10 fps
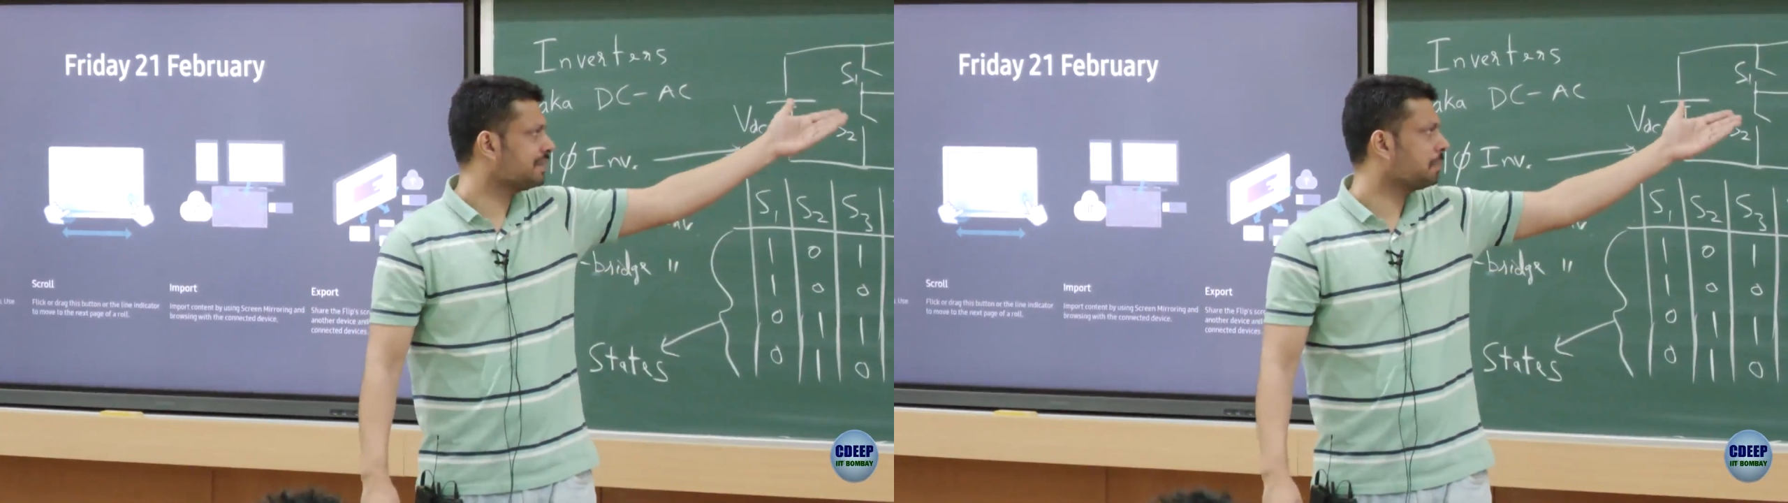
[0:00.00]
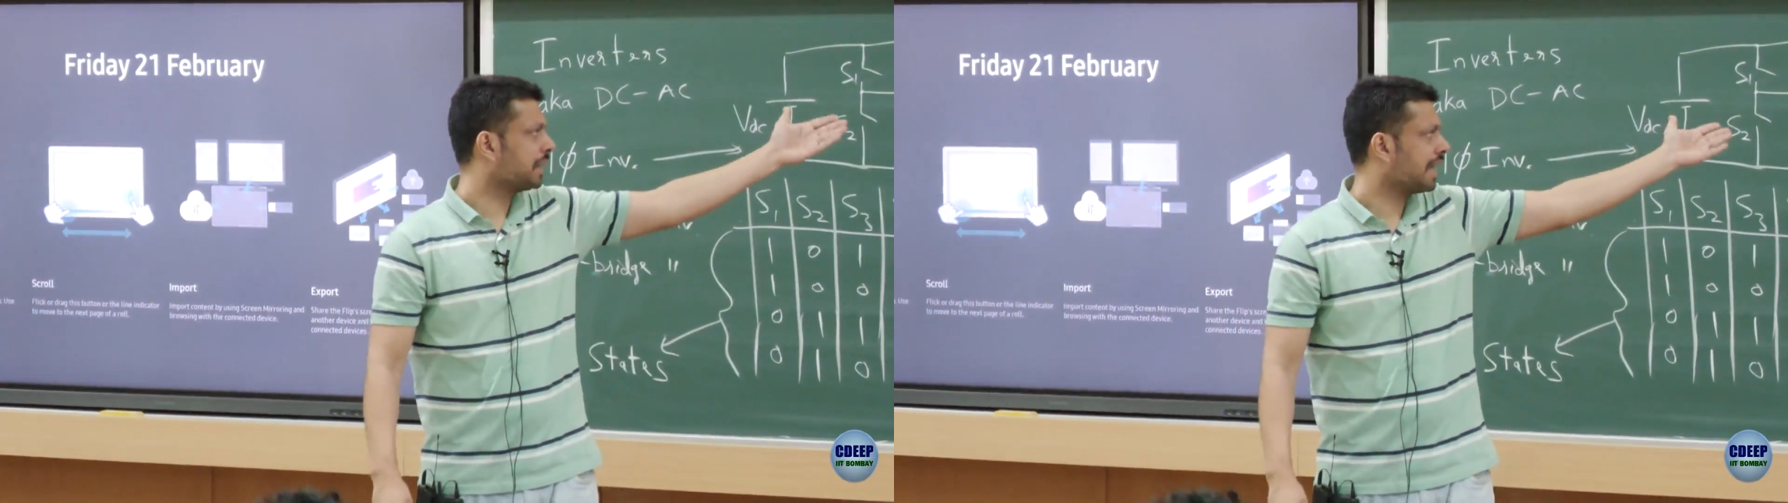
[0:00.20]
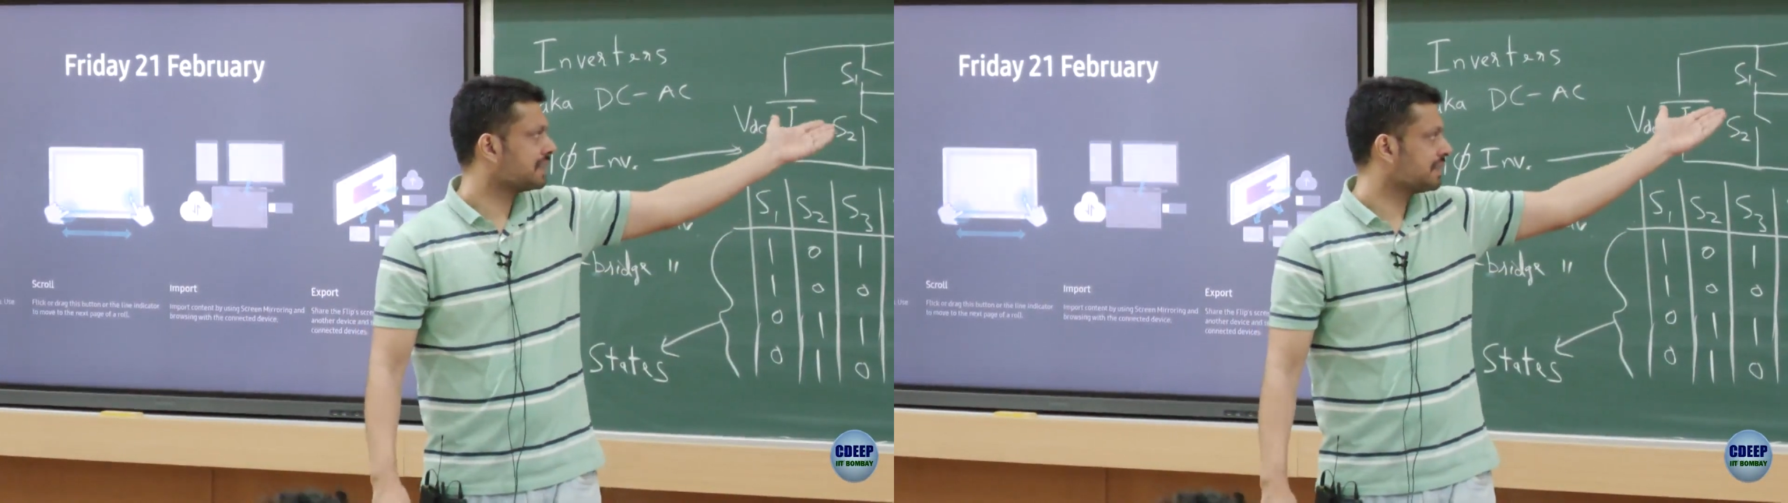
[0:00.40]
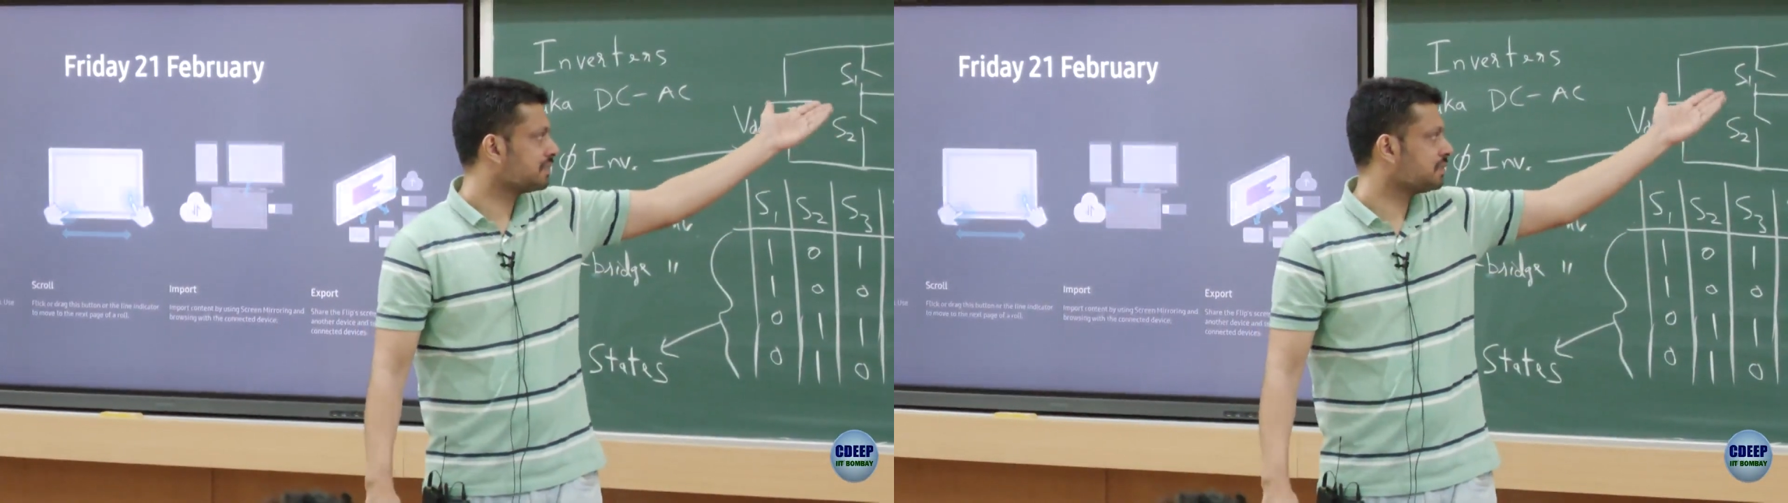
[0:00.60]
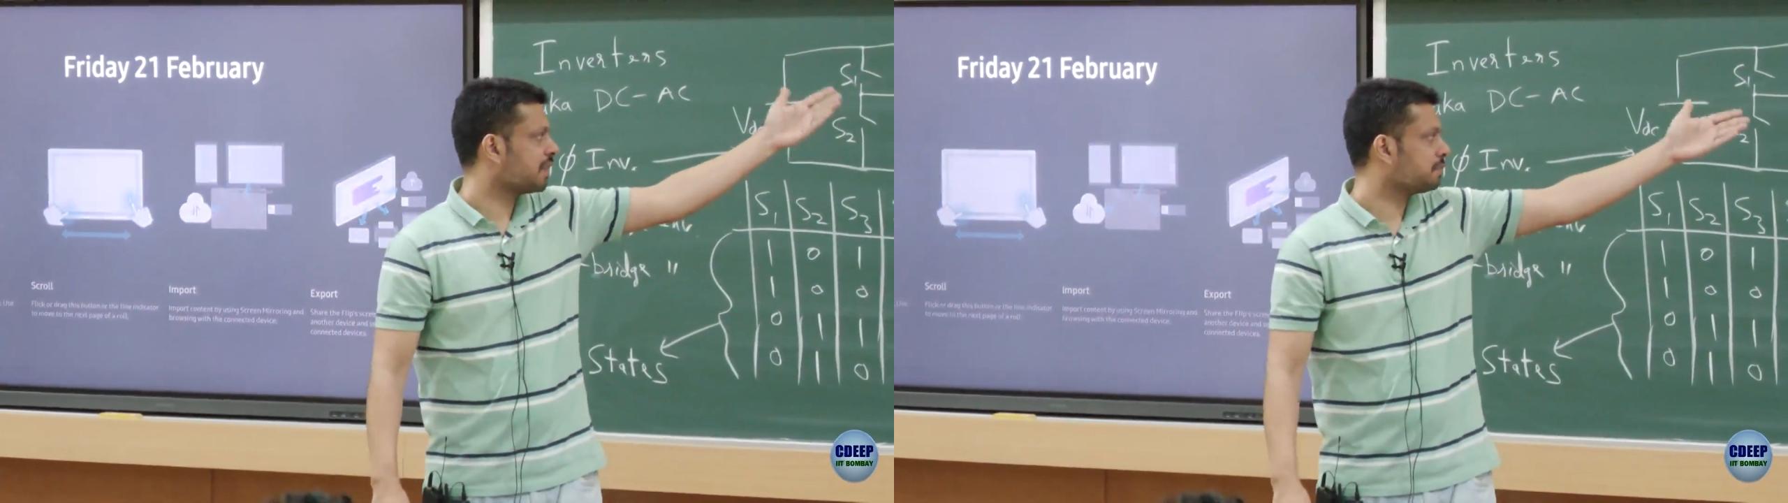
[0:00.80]
simple
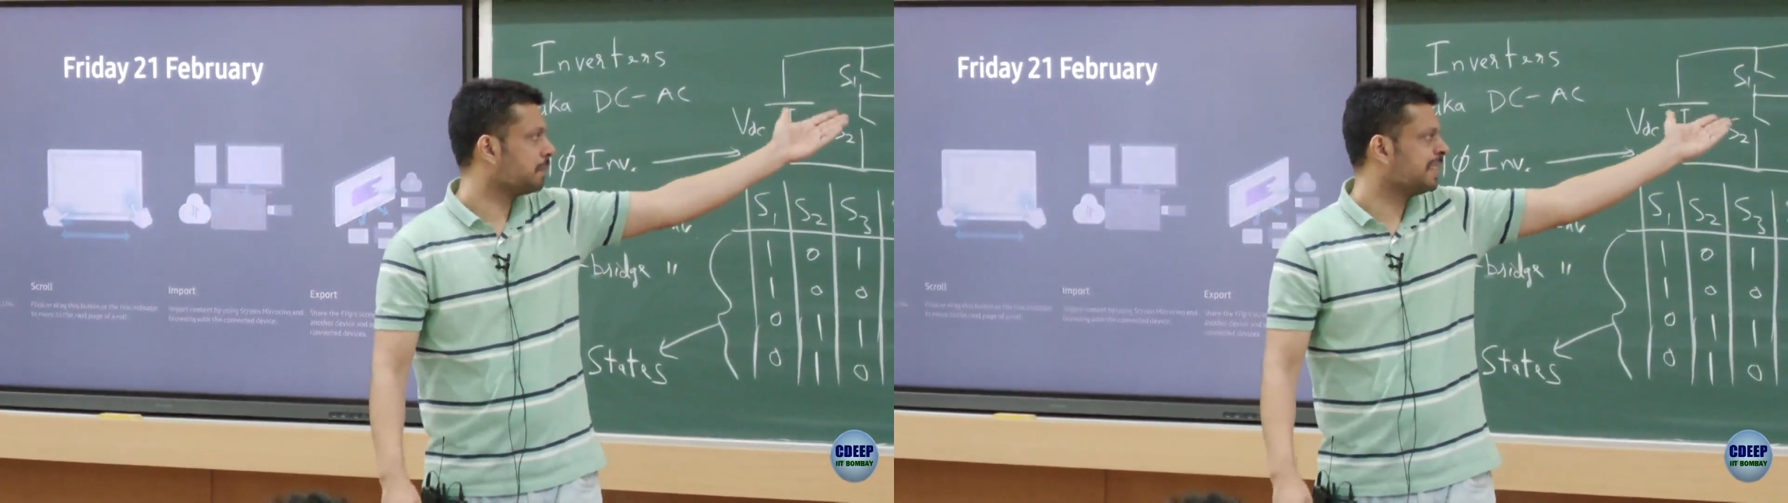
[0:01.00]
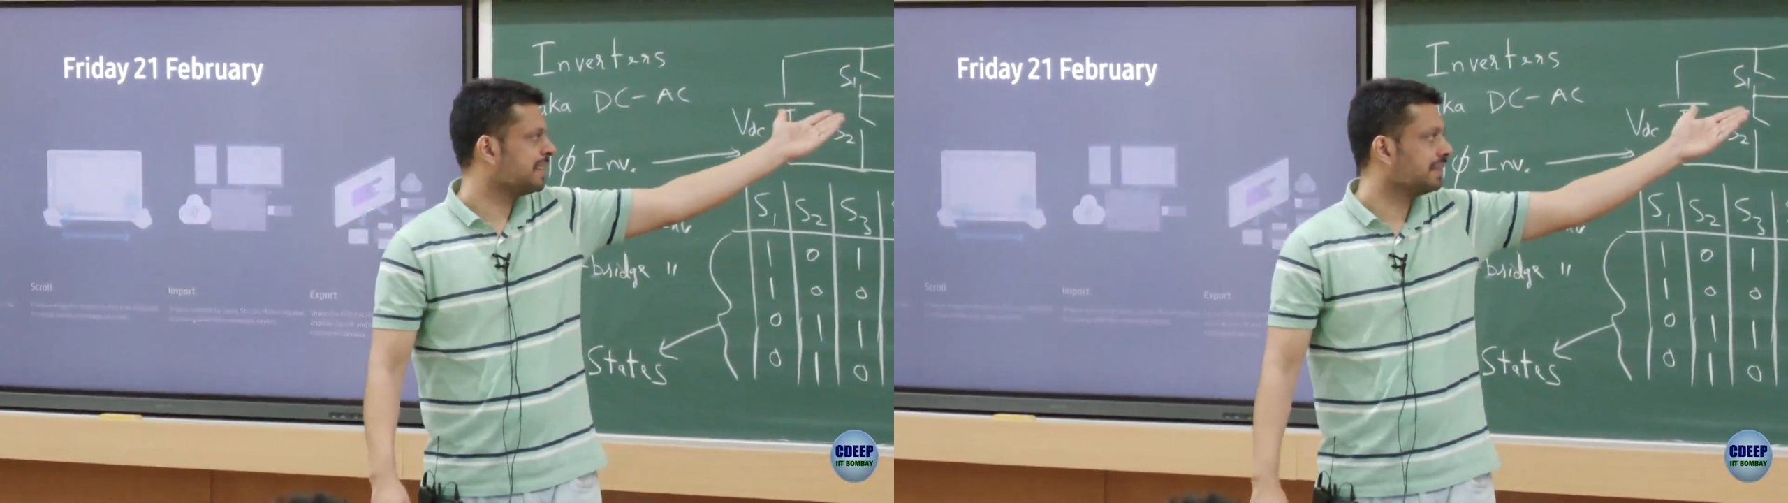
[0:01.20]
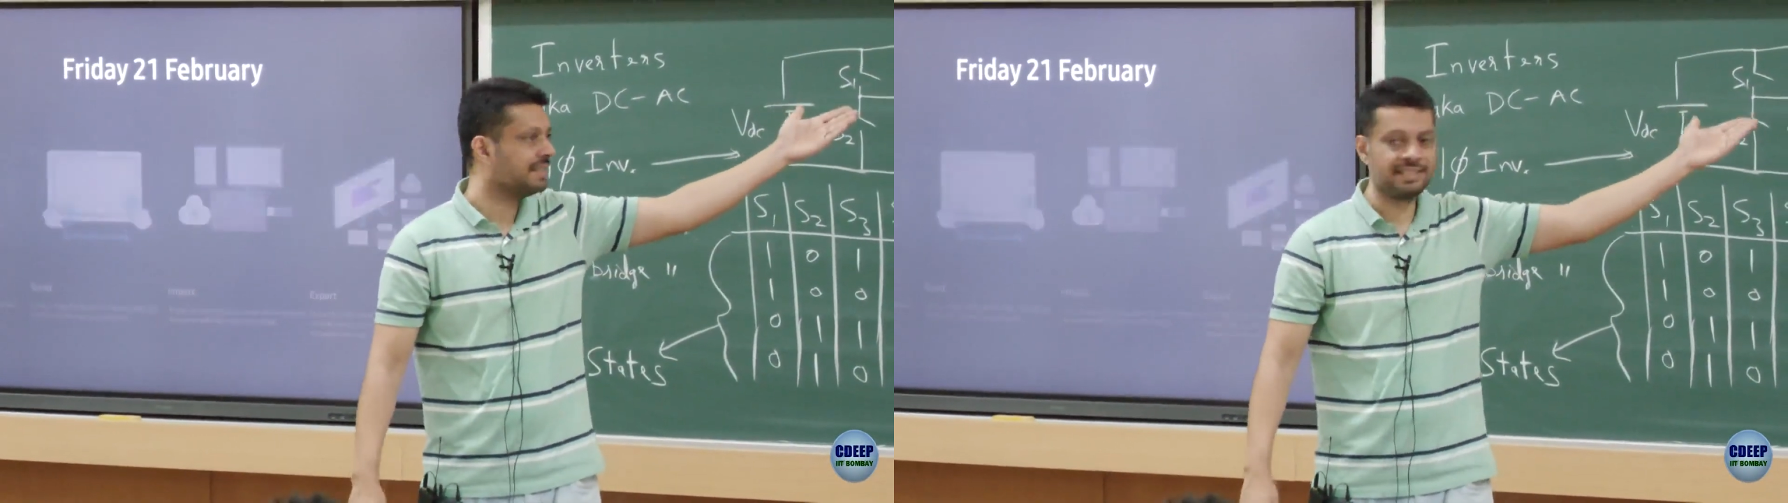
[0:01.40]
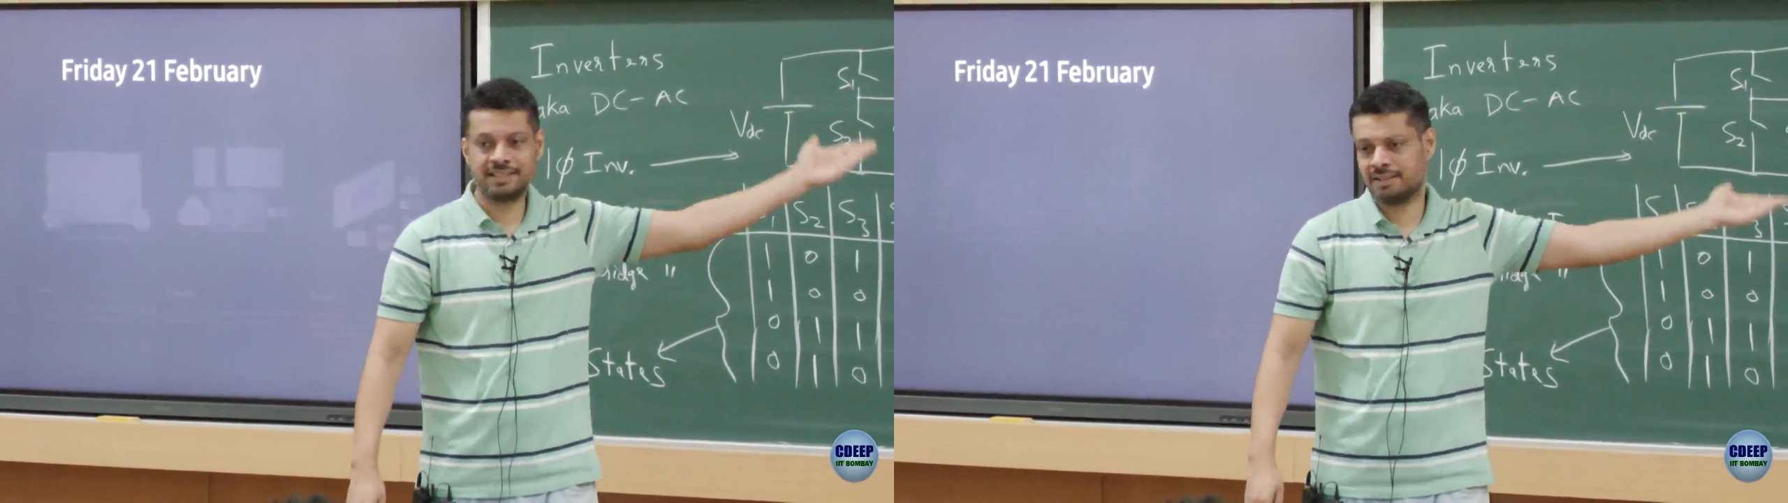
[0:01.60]
as just placing these